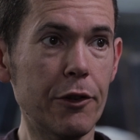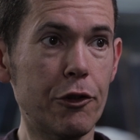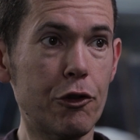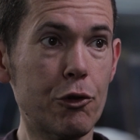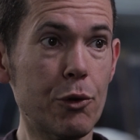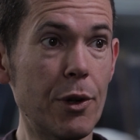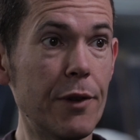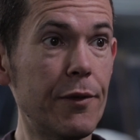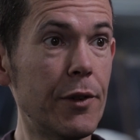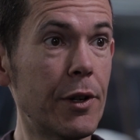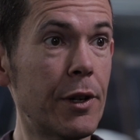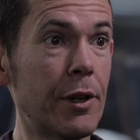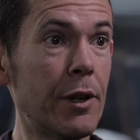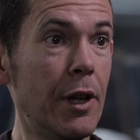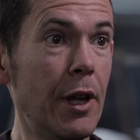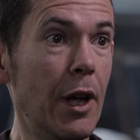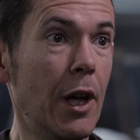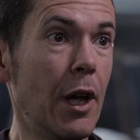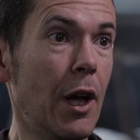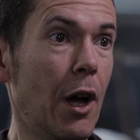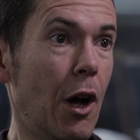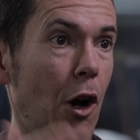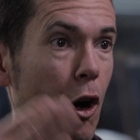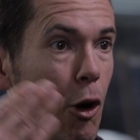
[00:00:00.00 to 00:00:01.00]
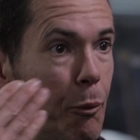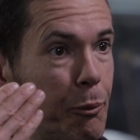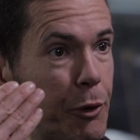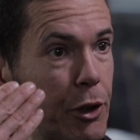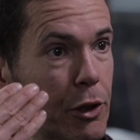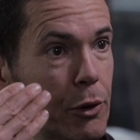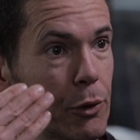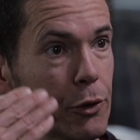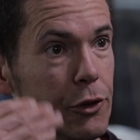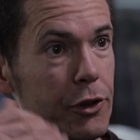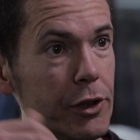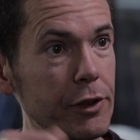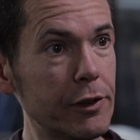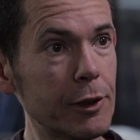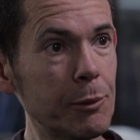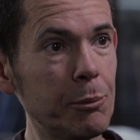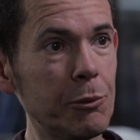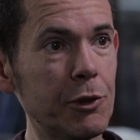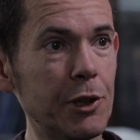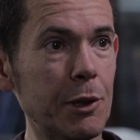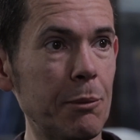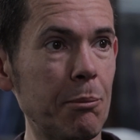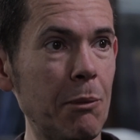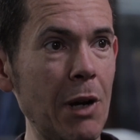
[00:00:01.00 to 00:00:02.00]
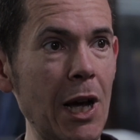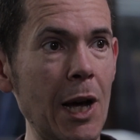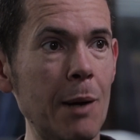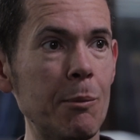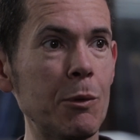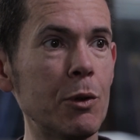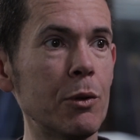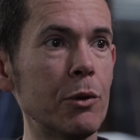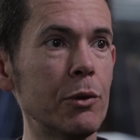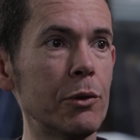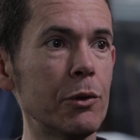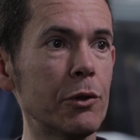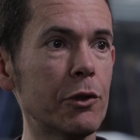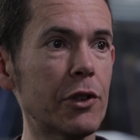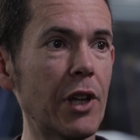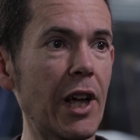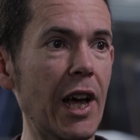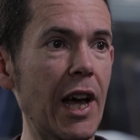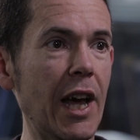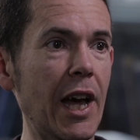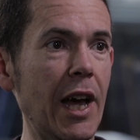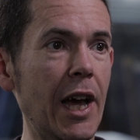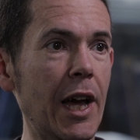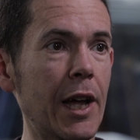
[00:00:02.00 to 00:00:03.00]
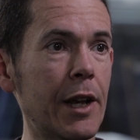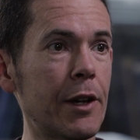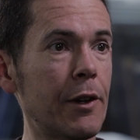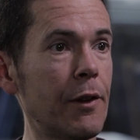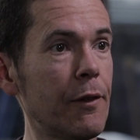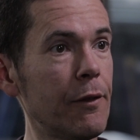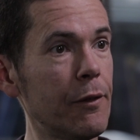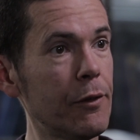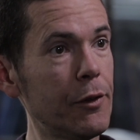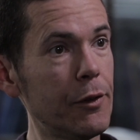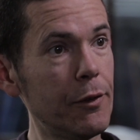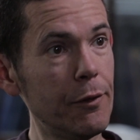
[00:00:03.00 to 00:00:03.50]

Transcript: has driven optical systems in mammals and